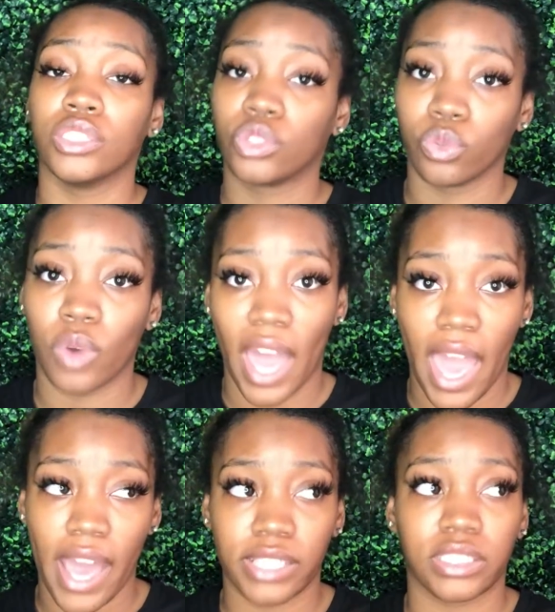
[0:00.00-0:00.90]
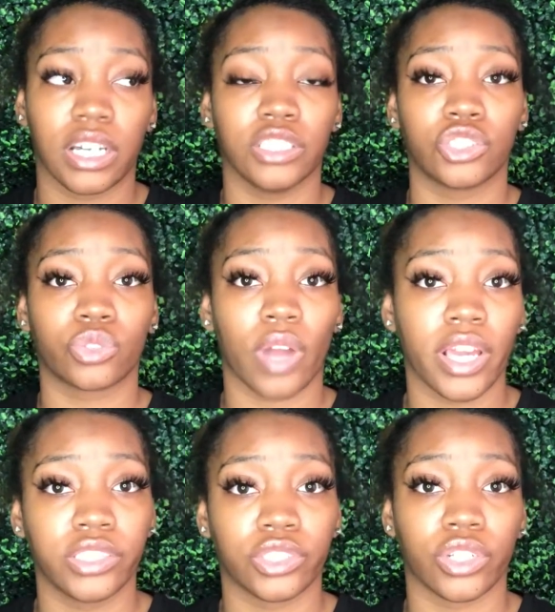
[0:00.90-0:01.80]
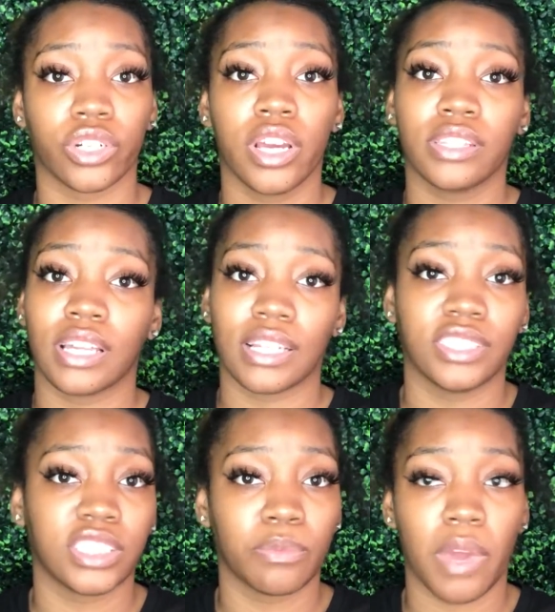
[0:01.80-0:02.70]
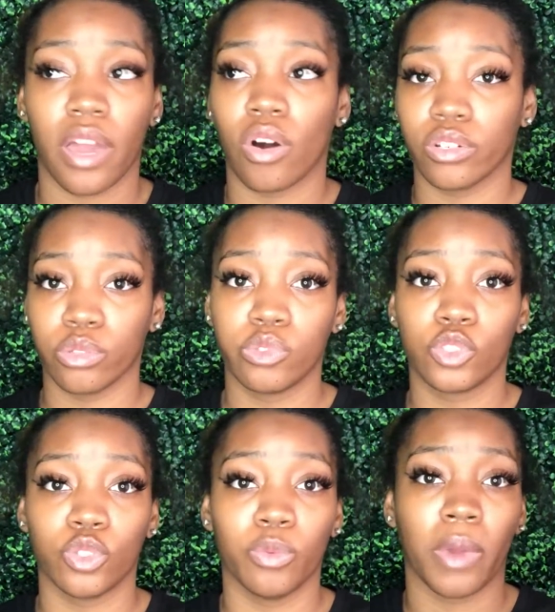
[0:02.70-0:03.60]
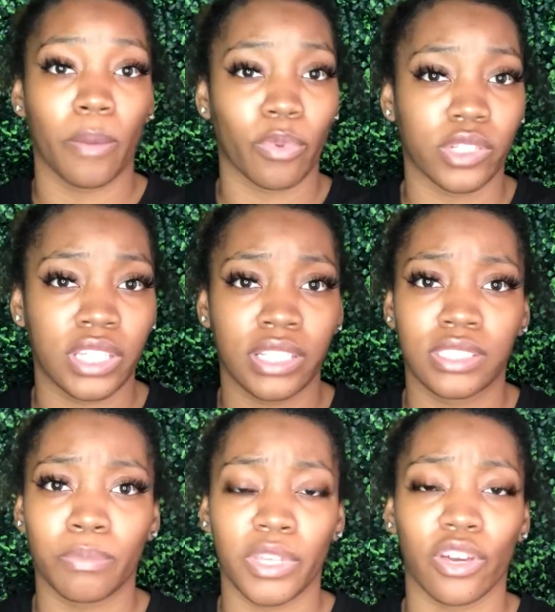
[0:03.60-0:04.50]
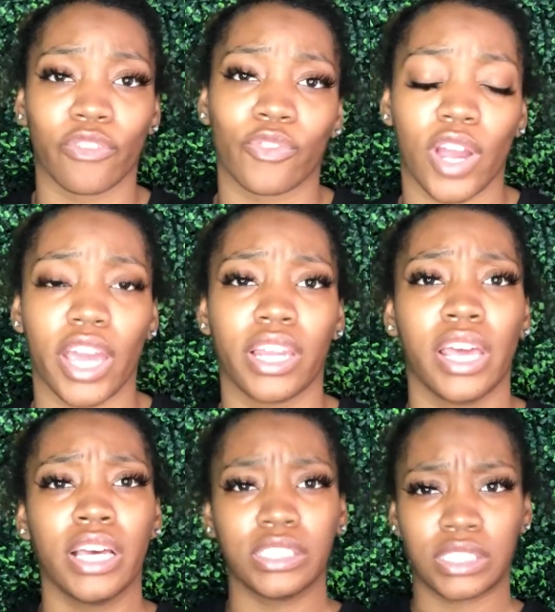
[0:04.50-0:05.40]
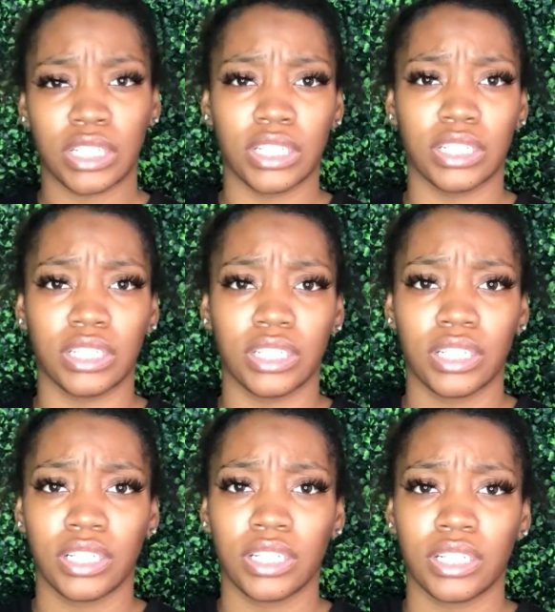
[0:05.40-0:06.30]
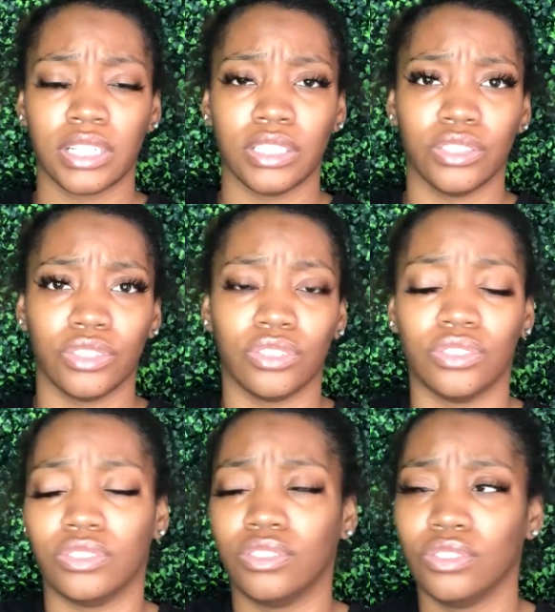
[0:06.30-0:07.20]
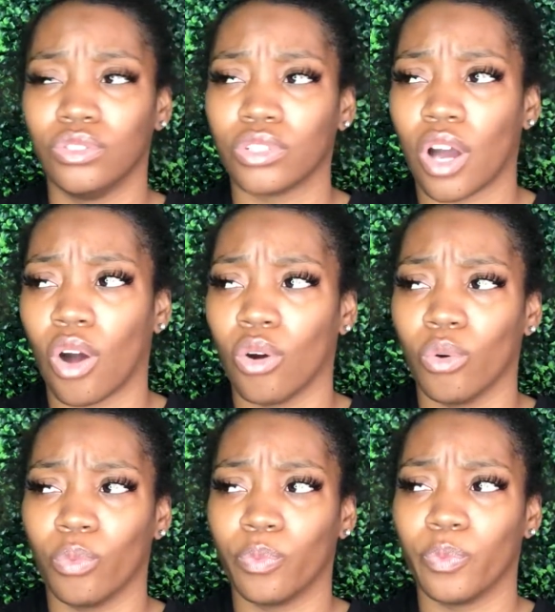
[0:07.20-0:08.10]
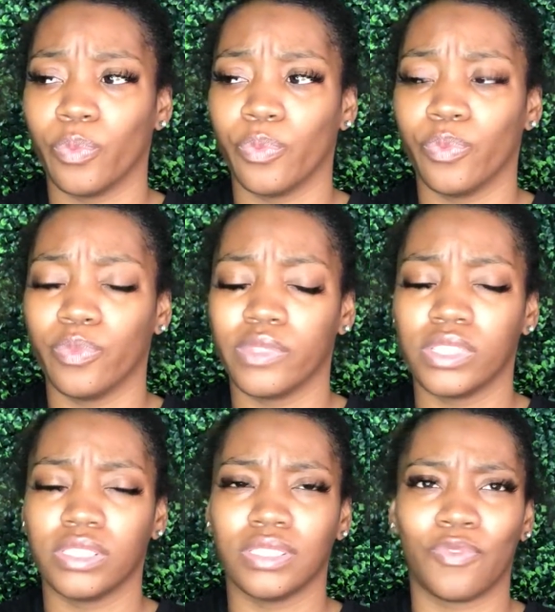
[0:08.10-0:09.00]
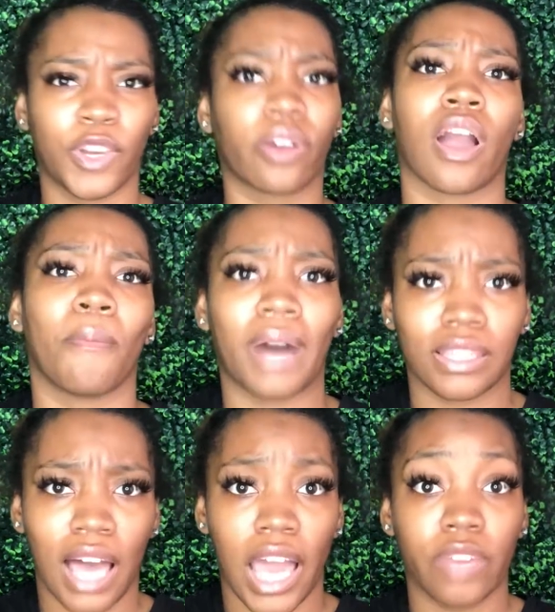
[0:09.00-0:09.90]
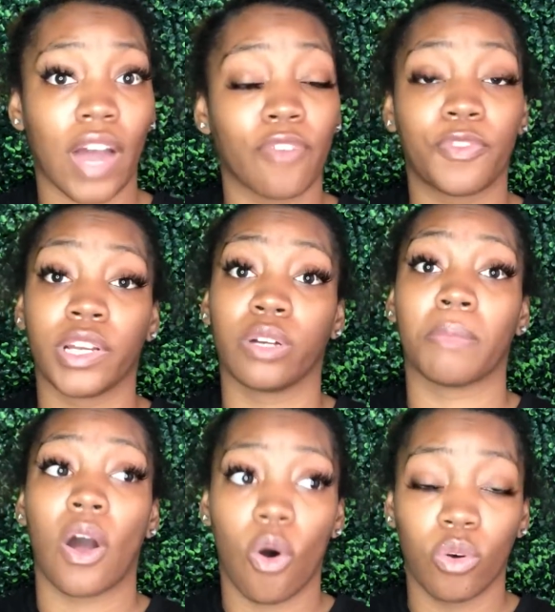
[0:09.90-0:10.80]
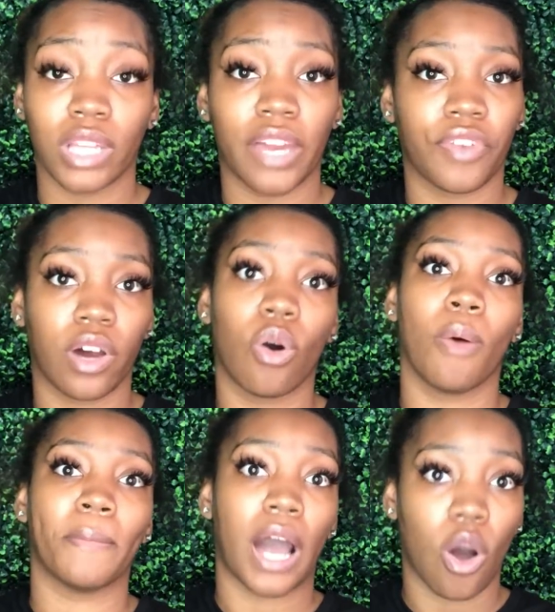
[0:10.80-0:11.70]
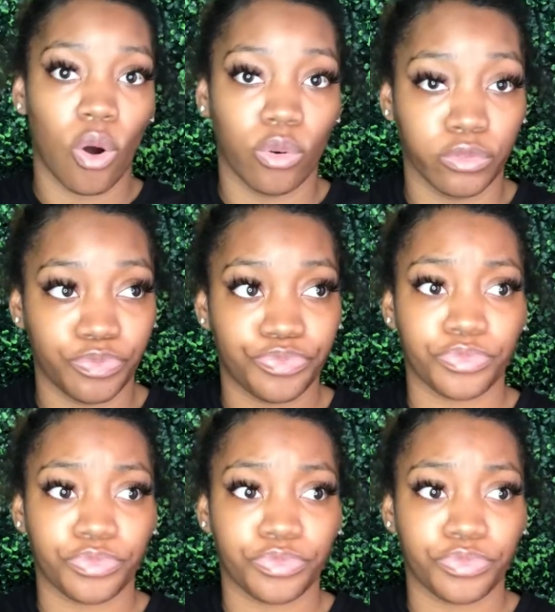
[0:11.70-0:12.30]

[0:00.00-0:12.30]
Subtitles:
to ask a stranger that I just met on YouTube and pretended to be their friend to, you know, figure out my life. I figured my own life out on my own.